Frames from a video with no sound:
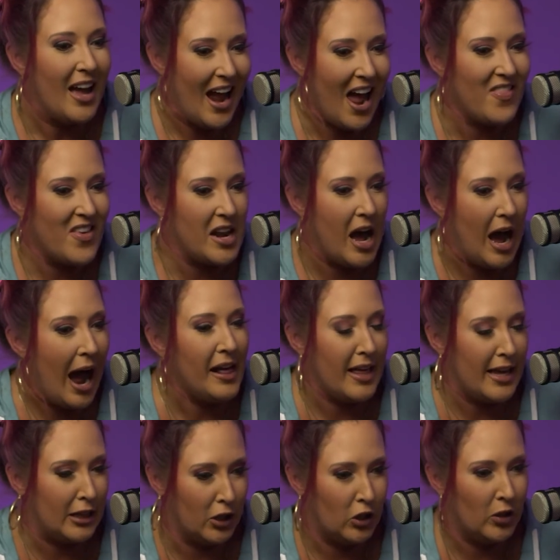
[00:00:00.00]
And then I
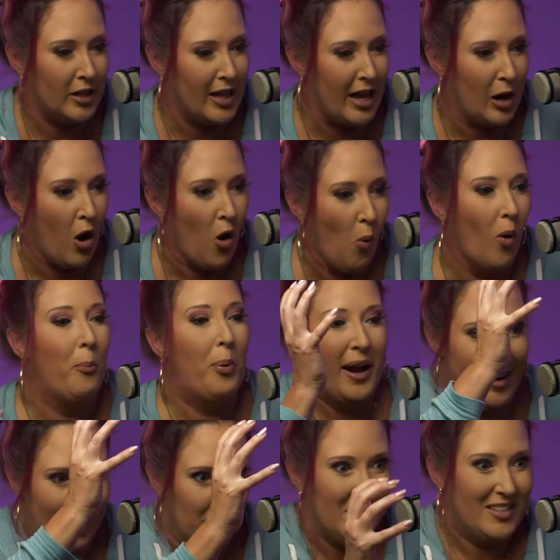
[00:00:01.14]
like literally like, well, bam,